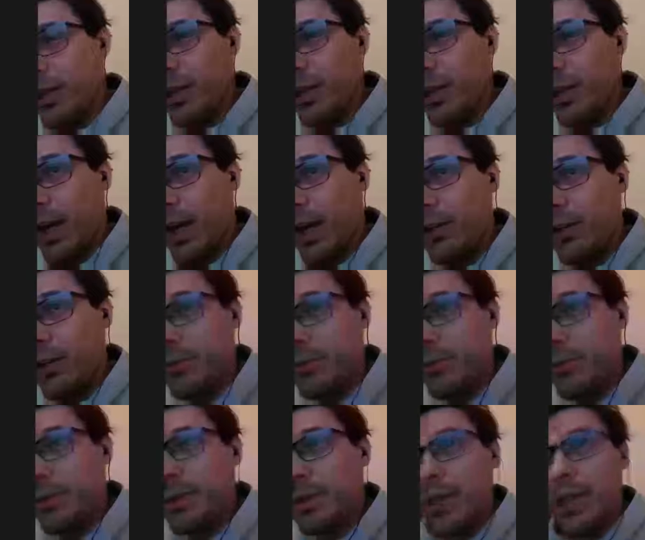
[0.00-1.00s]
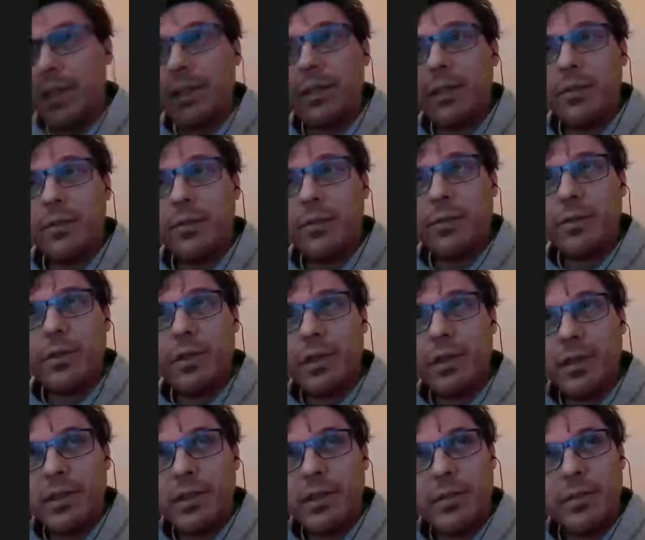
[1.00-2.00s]
I would like
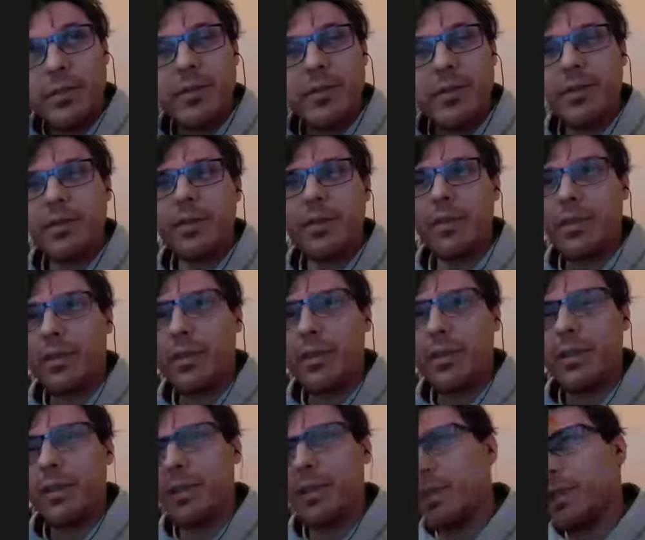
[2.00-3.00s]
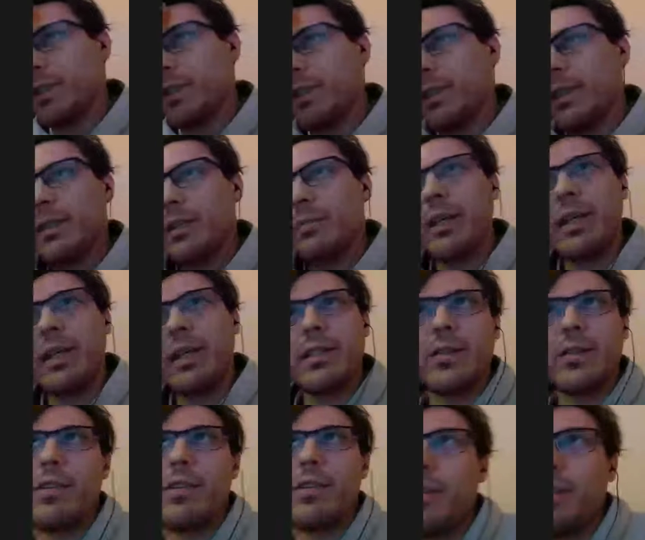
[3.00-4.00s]
to get my hands on the
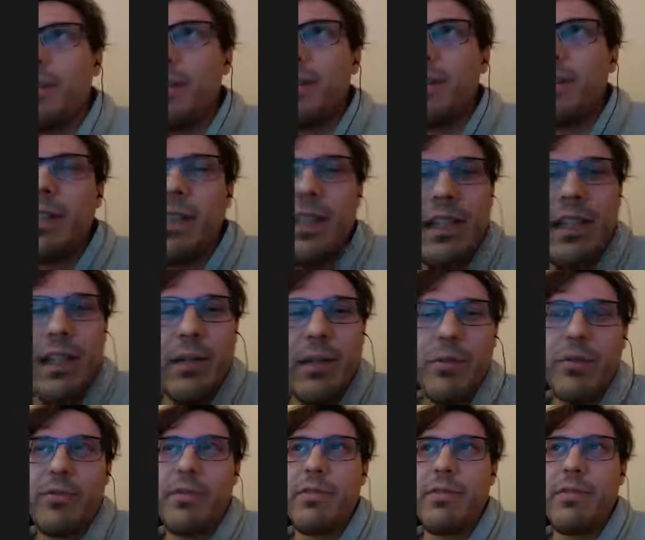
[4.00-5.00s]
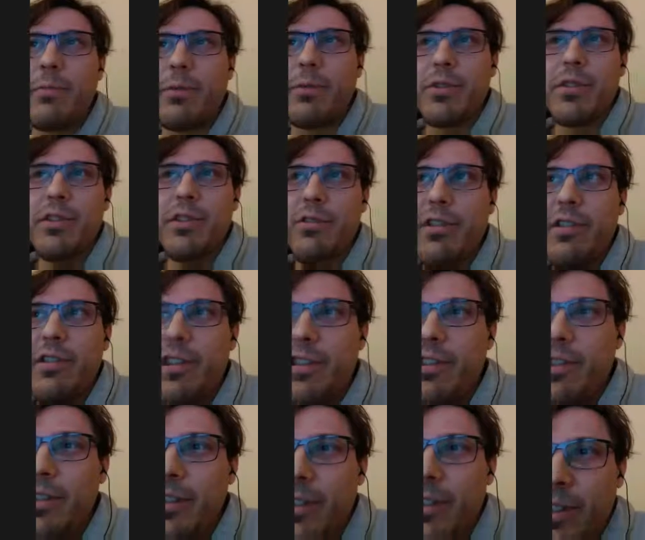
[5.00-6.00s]
cleanup of the repository
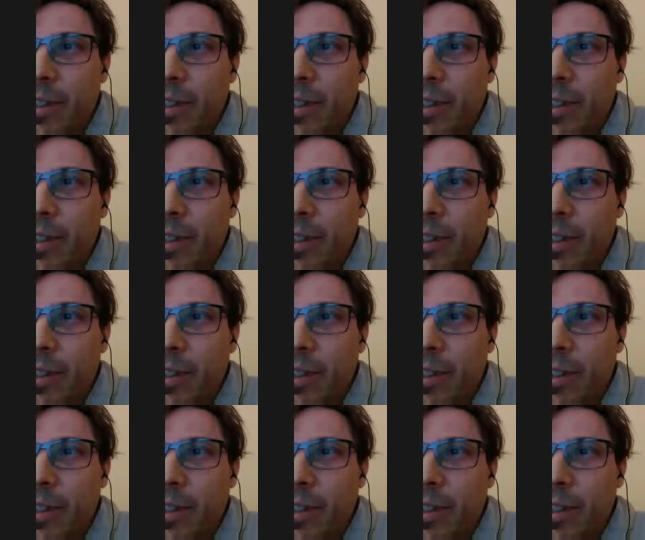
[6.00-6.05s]
that